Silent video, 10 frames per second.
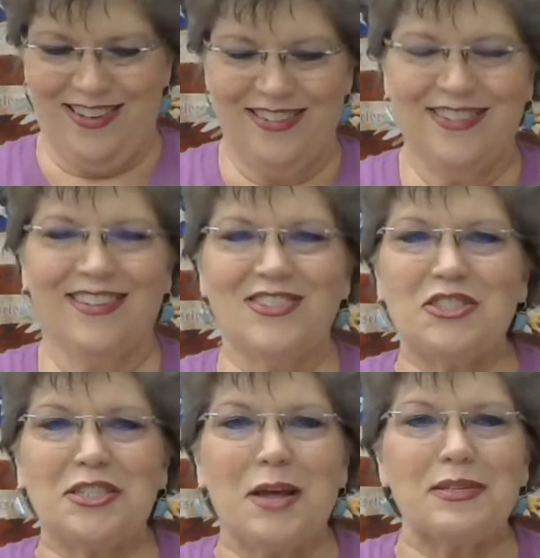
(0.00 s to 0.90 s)
It
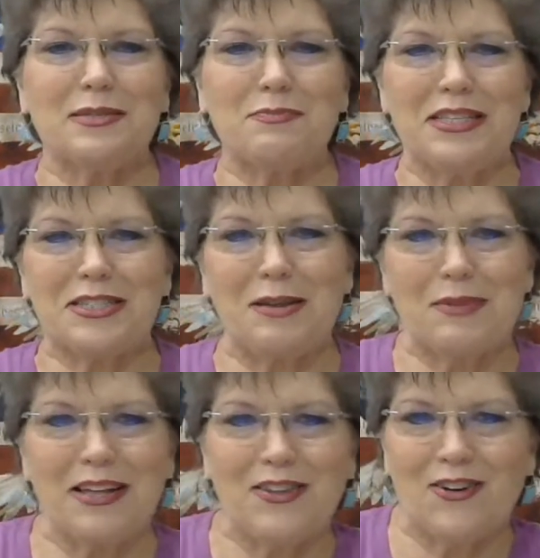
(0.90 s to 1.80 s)
just happens to be the same
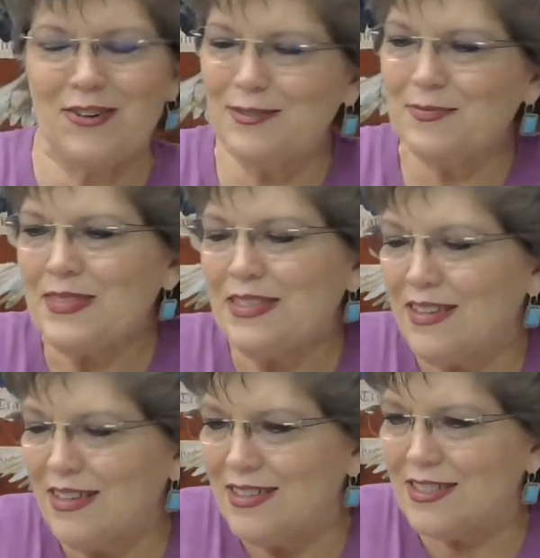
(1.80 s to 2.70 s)
color.
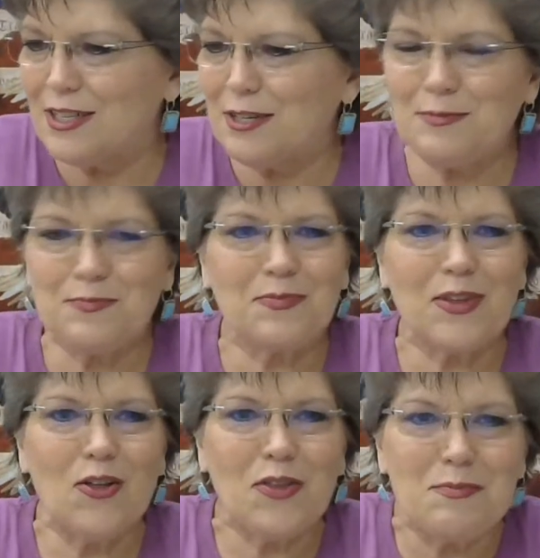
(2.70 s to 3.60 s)
So
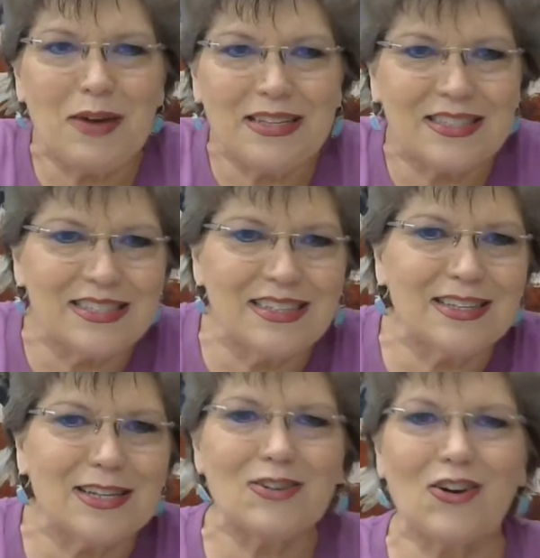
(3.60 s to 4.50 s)
although mine's getting a
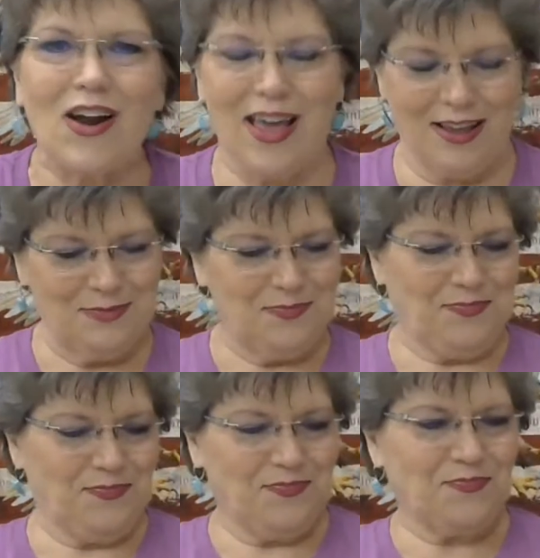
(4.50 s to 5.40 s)
little gray,
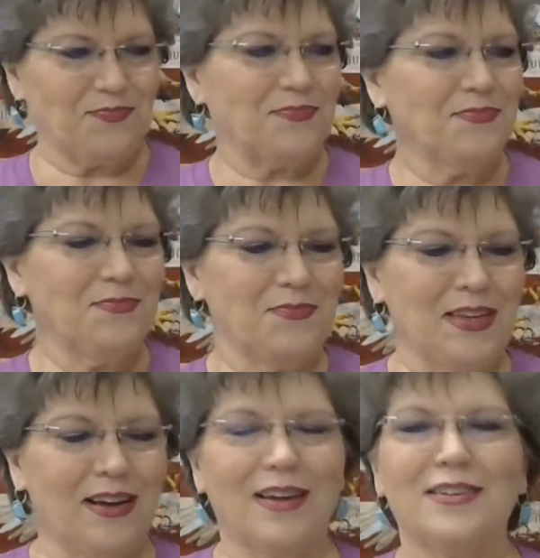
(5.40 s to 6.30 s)

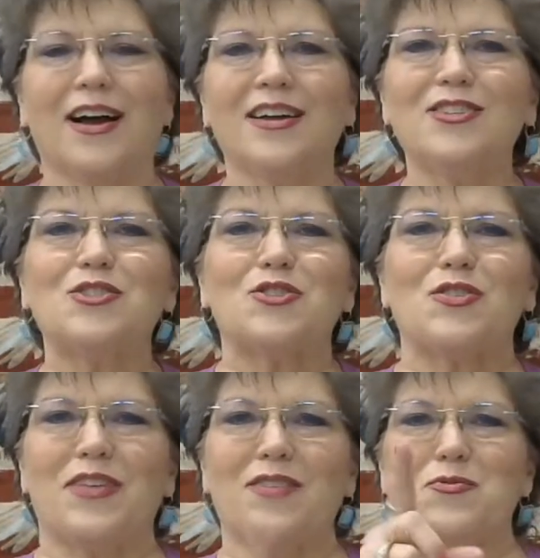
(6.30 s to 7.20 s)
I
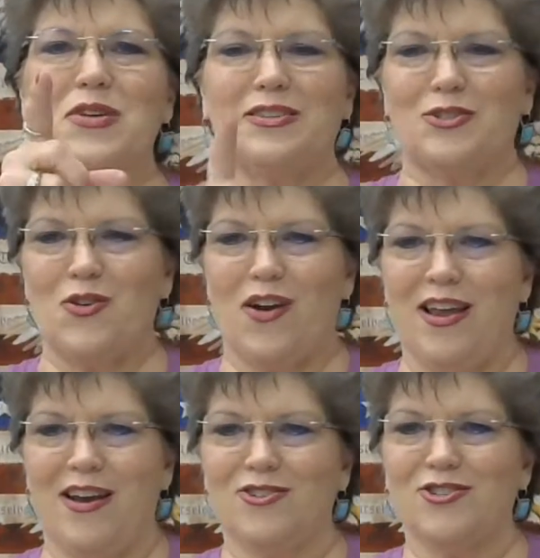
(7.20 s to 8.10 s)
deserved every one of those gray
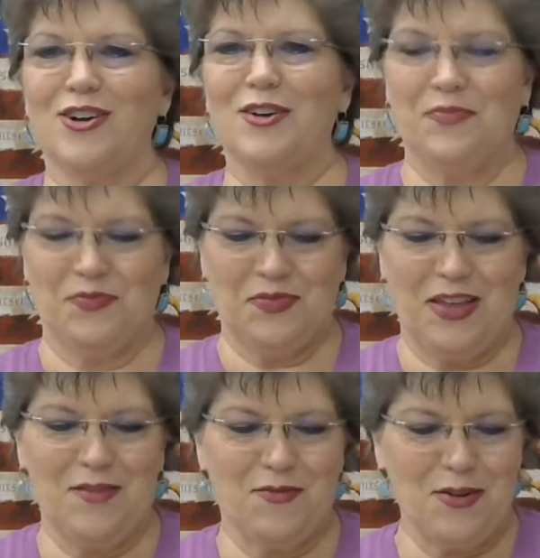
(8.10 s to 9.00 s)
hairs, y'all.
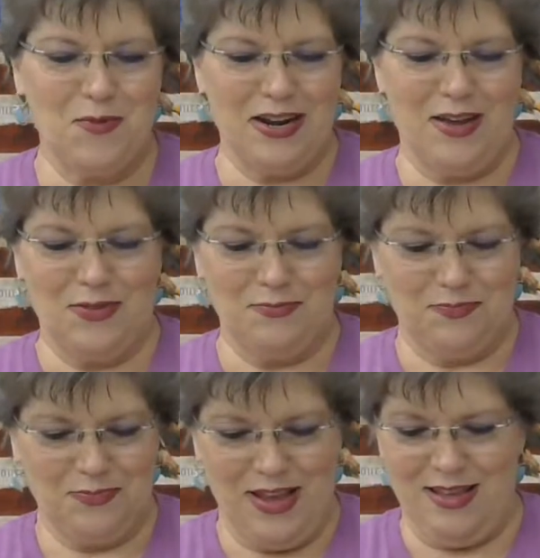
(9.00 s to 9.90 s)
Every one of
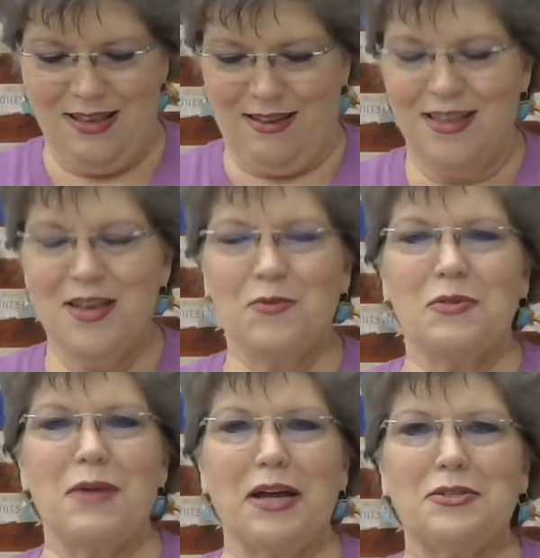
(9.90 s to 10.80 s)
them
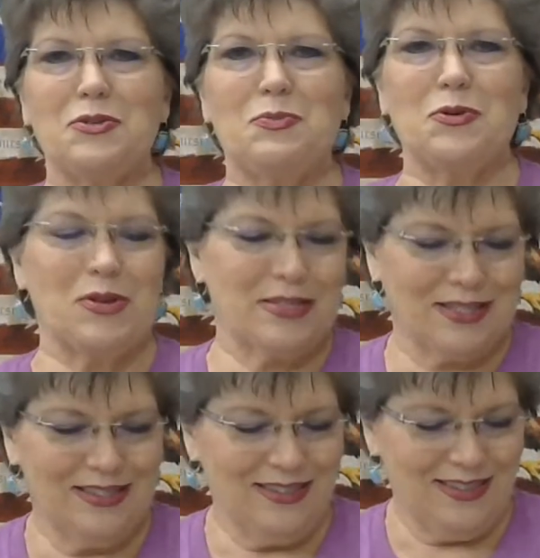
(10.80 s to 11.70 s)
with my 2 boys.